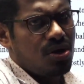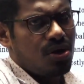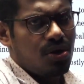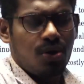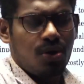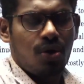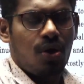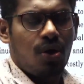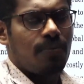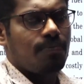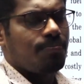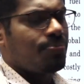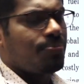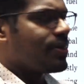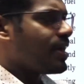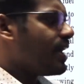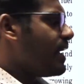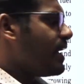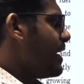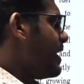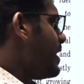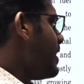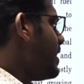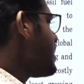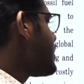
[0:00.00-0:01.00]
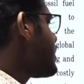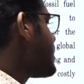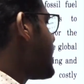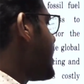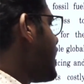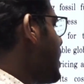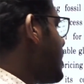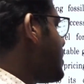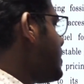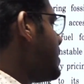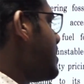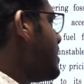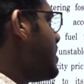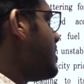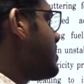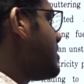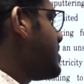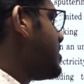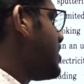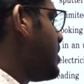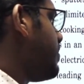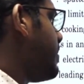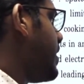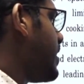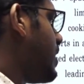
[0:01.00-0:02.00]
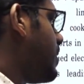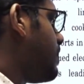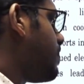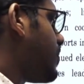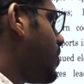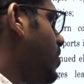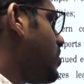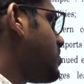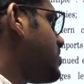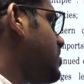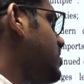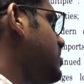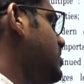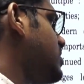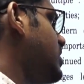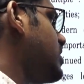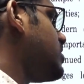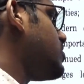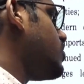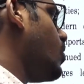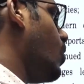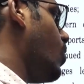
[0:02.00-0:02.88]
No. India's energy decision making process is